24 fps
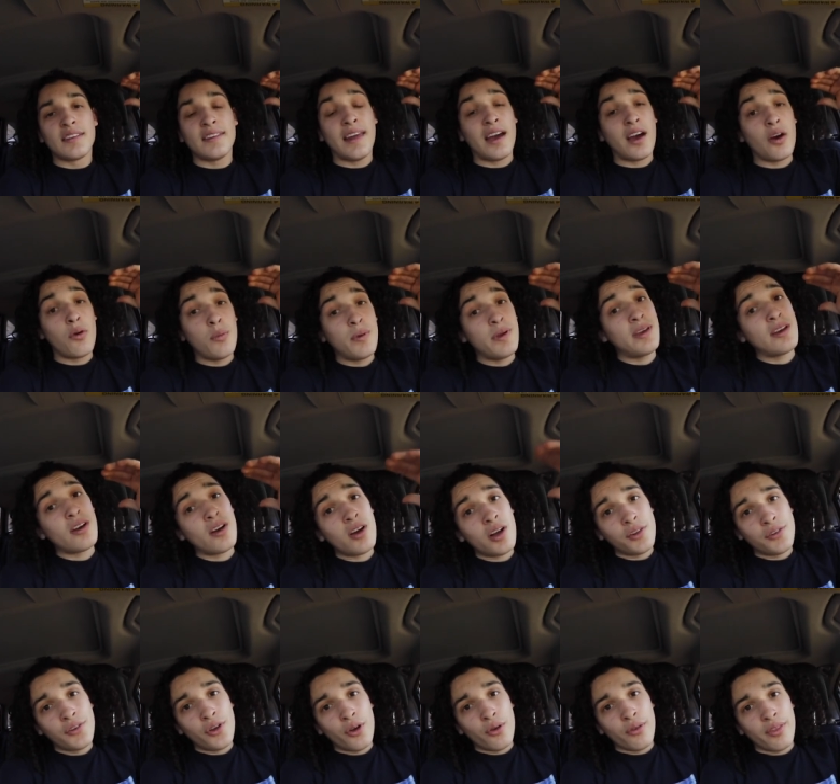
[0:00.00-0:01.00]
Now we
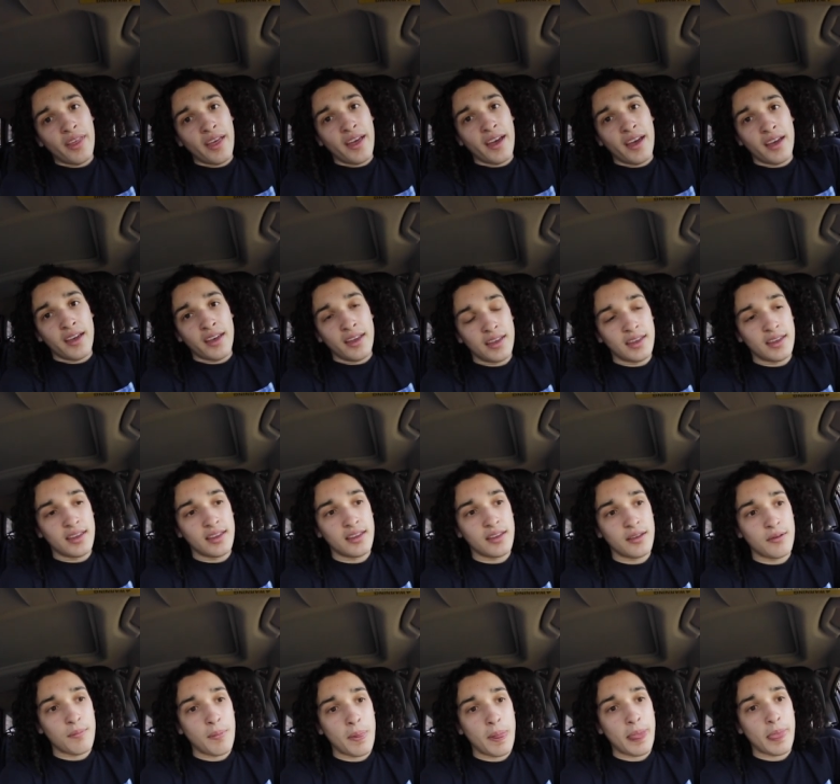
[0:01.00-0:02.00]
all know that
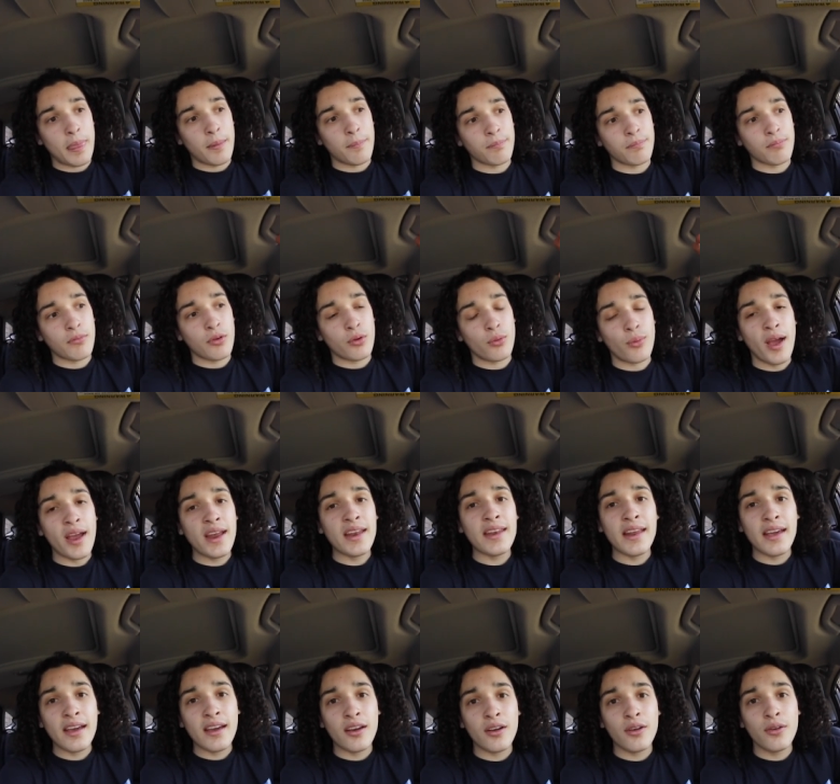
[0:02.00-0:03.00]
right
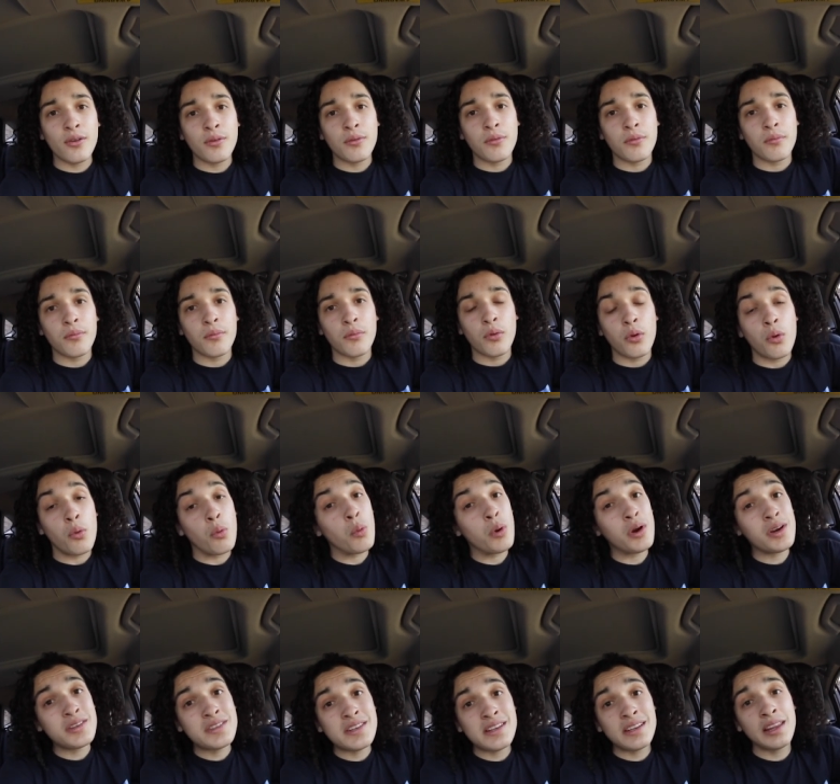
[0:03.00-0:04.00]
now
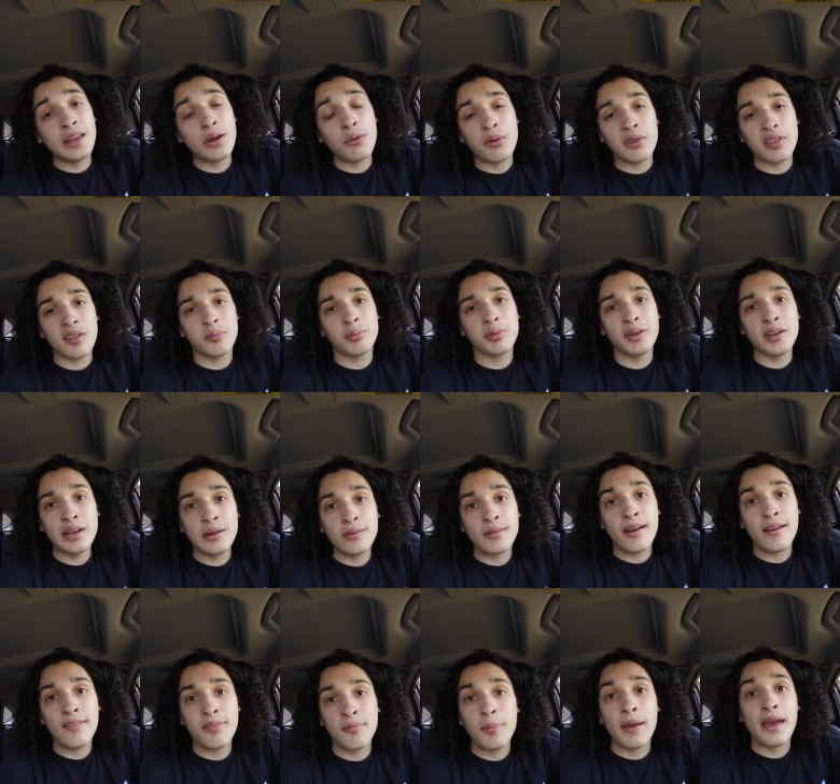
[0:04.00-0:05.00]
we're dealing with a pretty
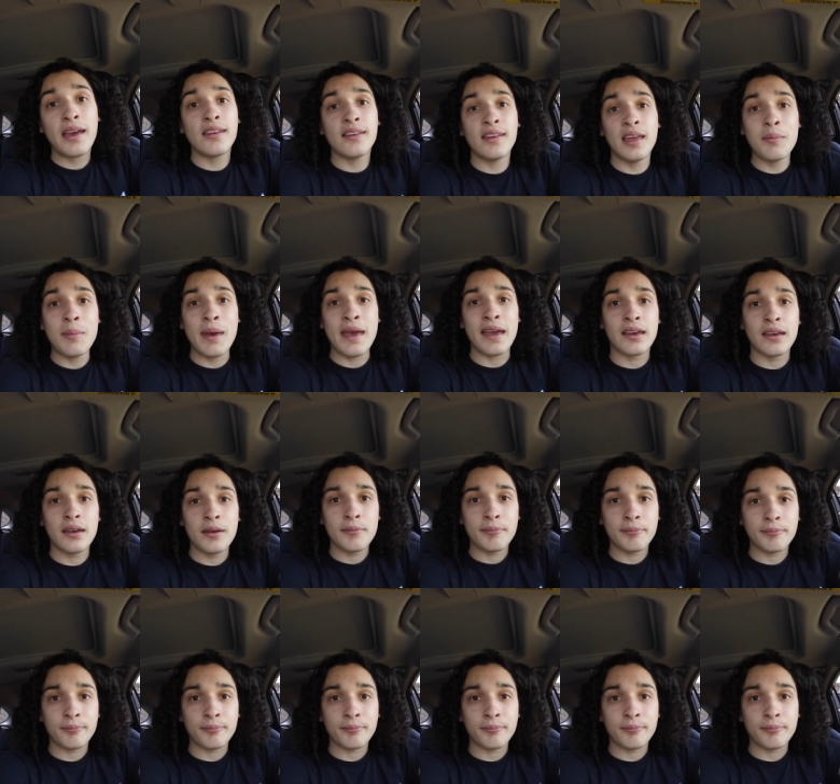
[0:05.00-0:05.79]
rough pandemic.